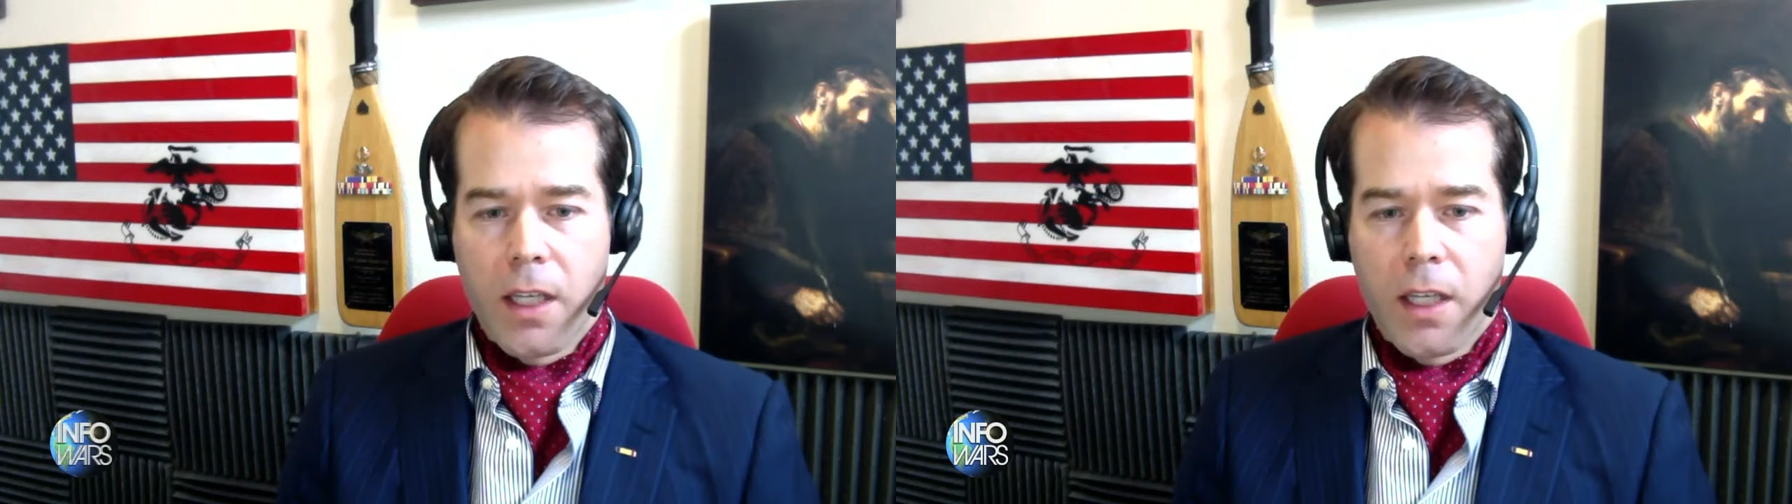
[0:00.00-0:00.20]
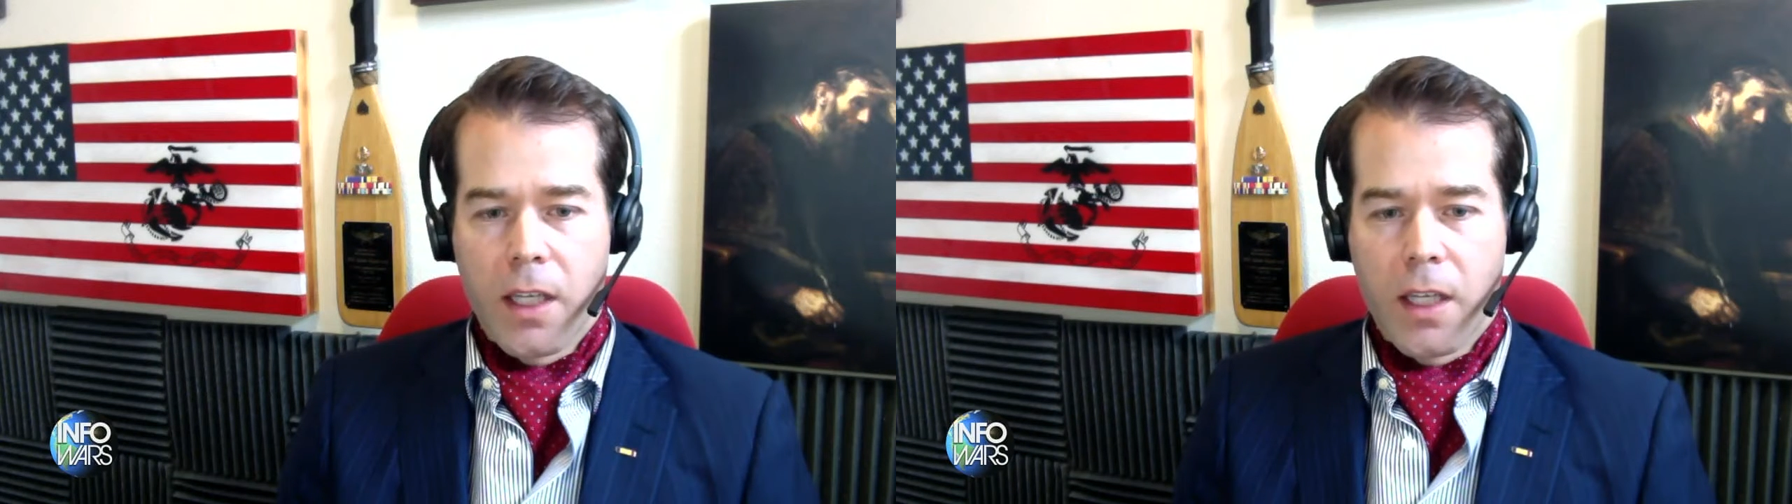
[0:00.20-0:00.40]

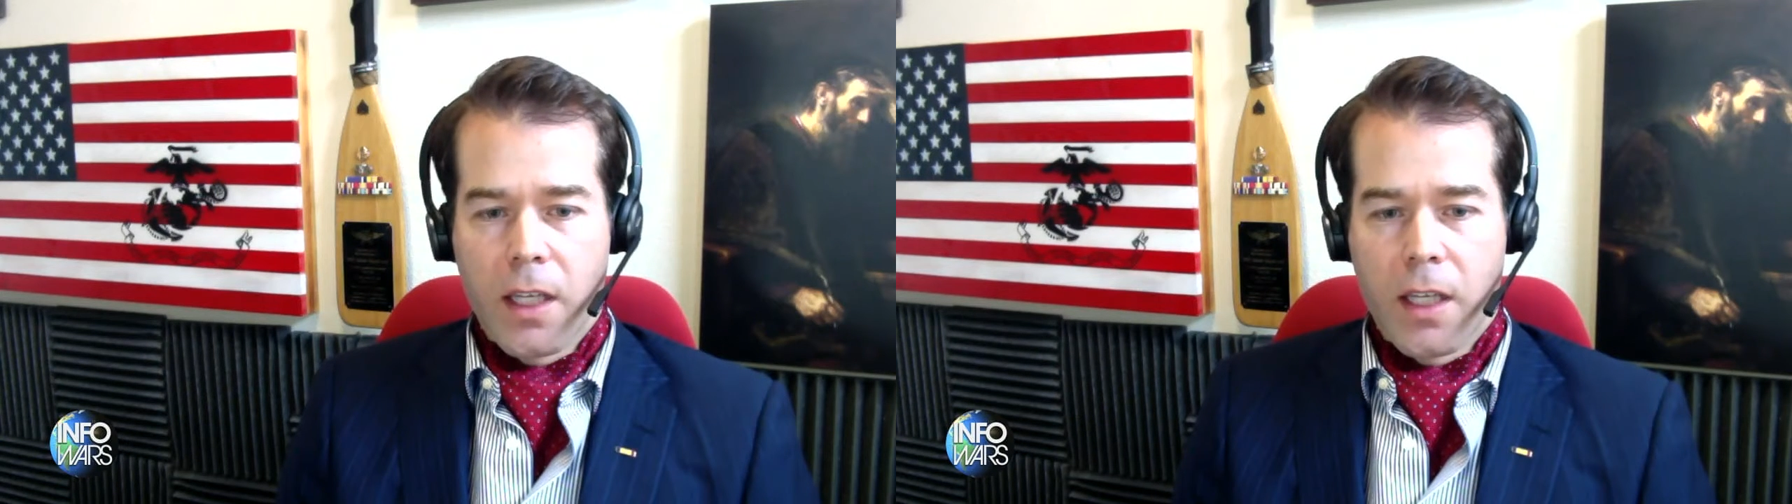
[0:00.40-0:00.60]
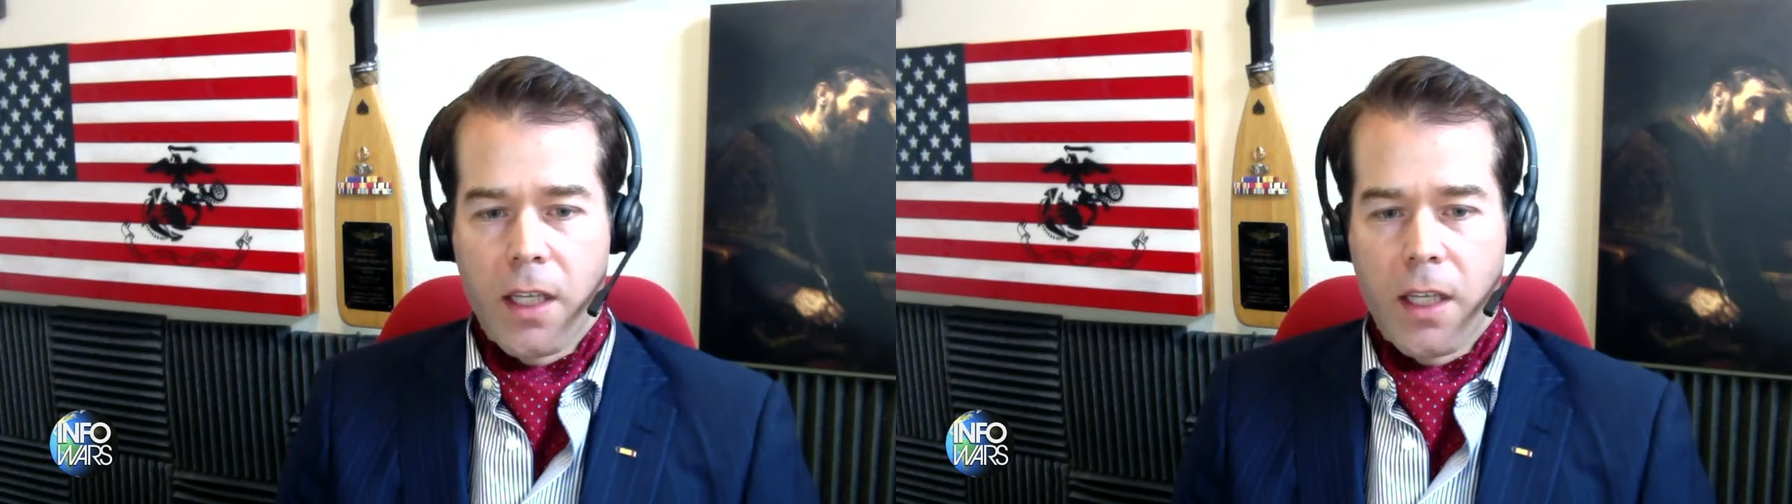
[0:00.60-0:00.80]
That's
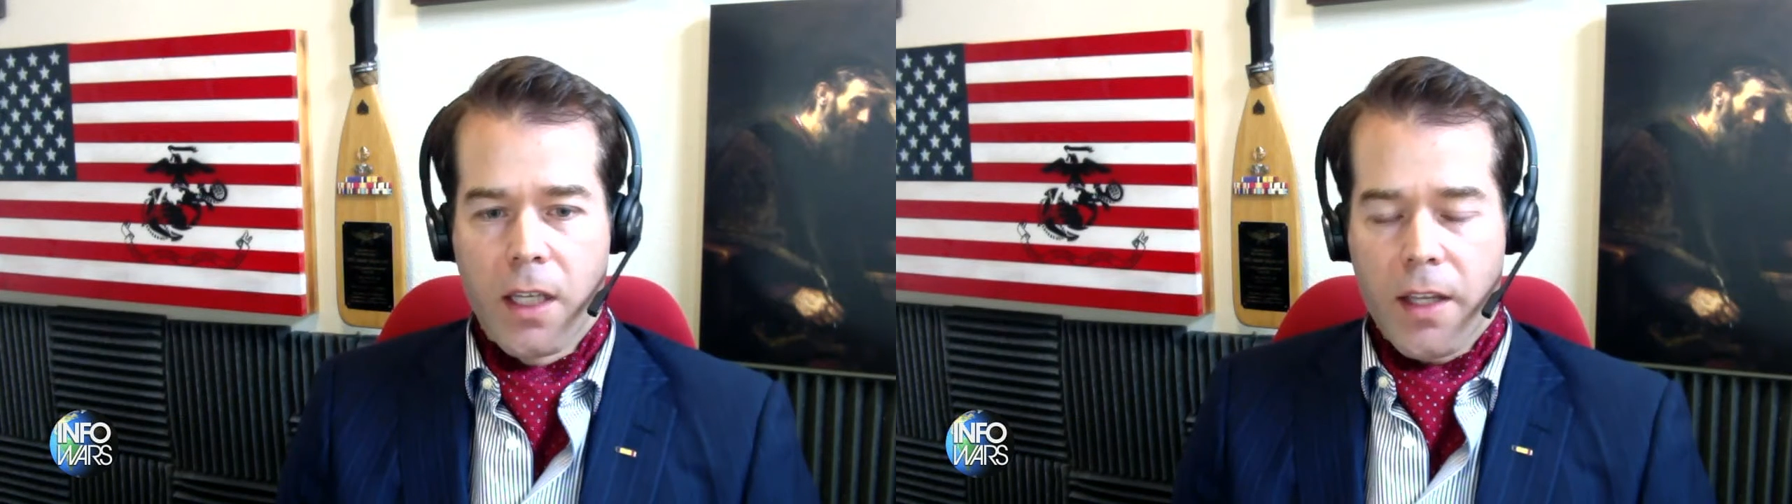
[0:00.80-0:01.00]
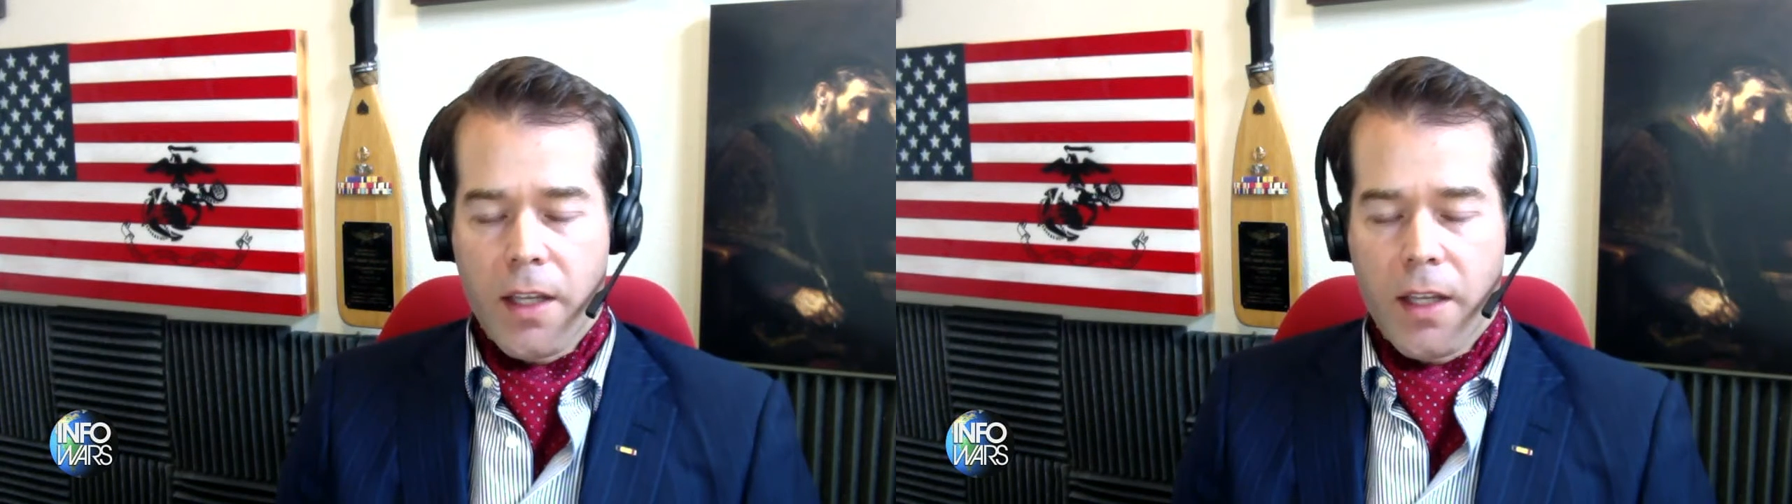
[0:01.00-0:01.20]
the
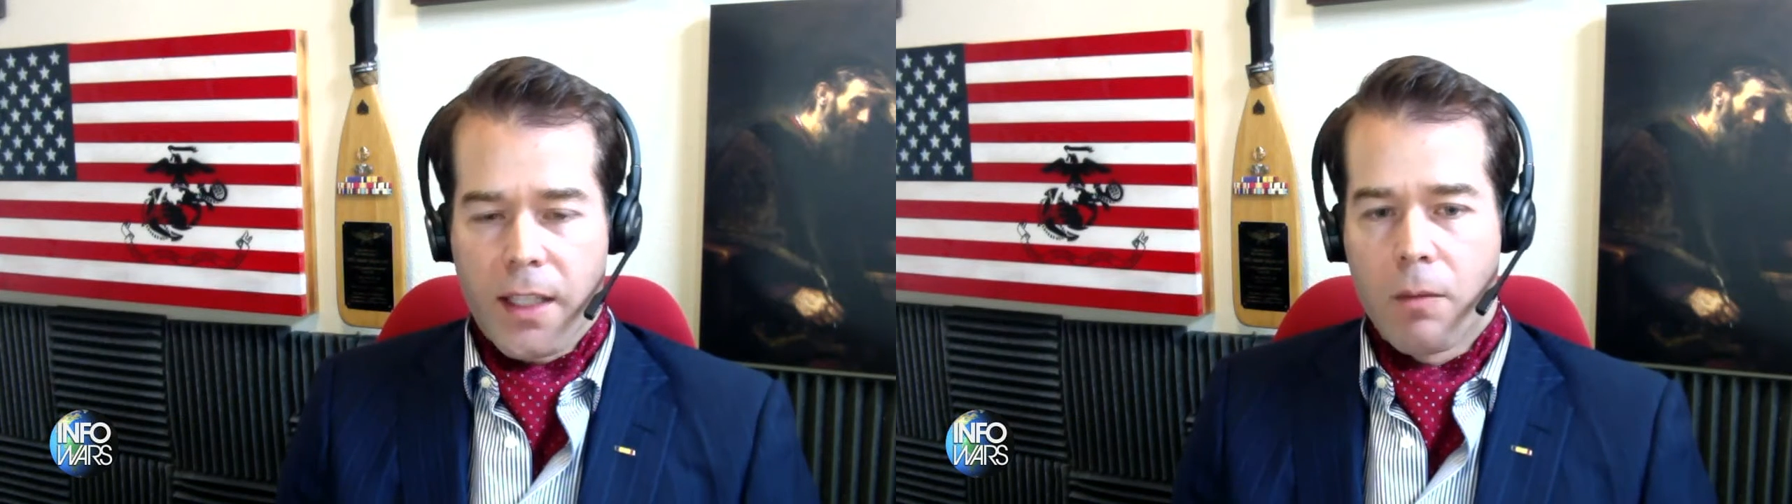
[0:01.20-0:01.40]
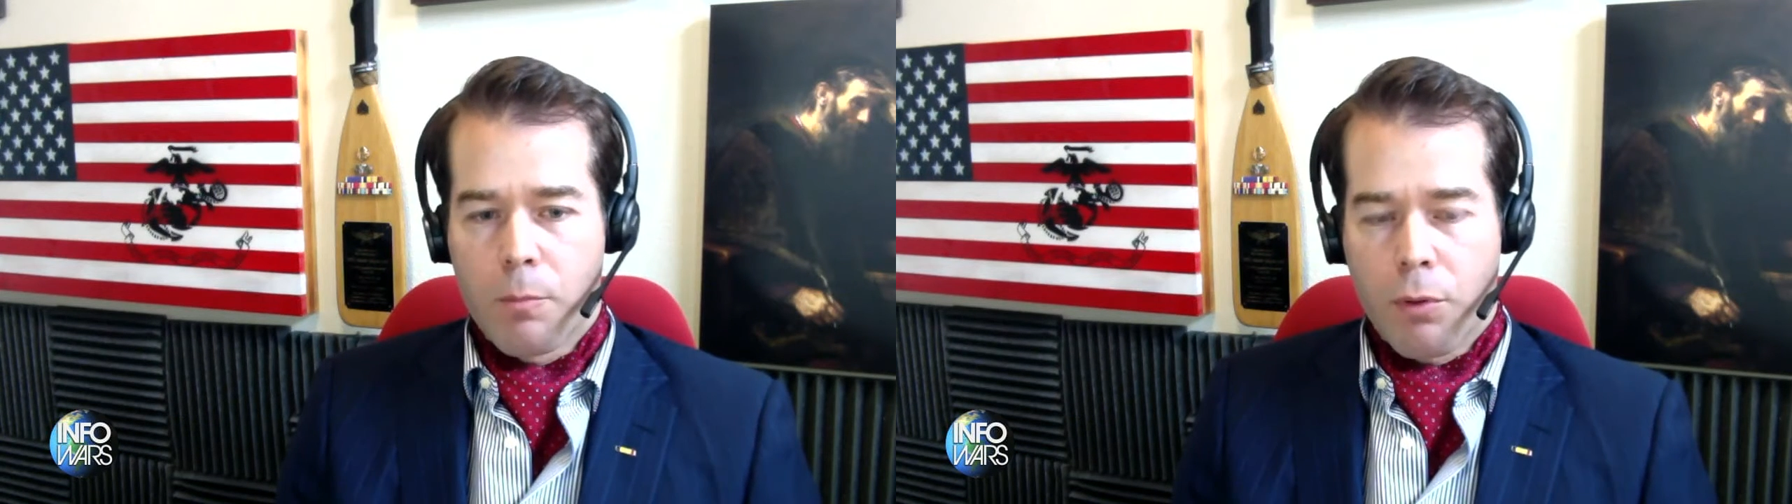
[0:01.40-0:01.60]

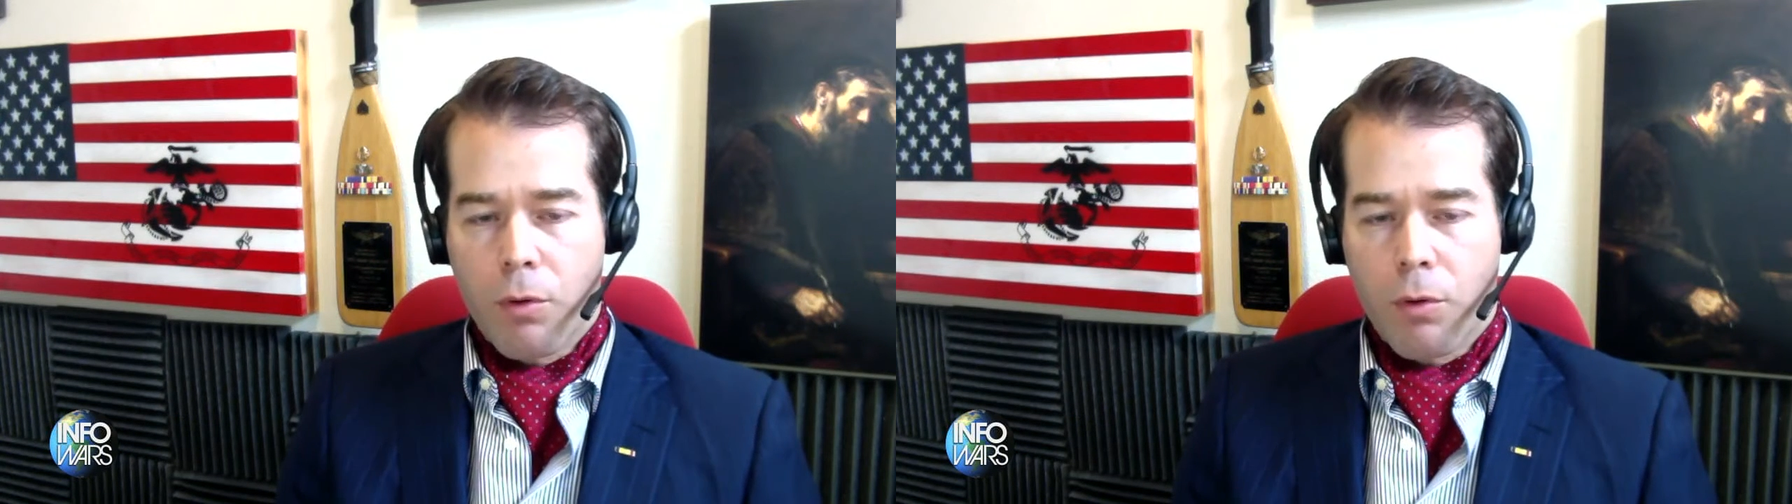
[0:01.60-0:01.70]
bedrock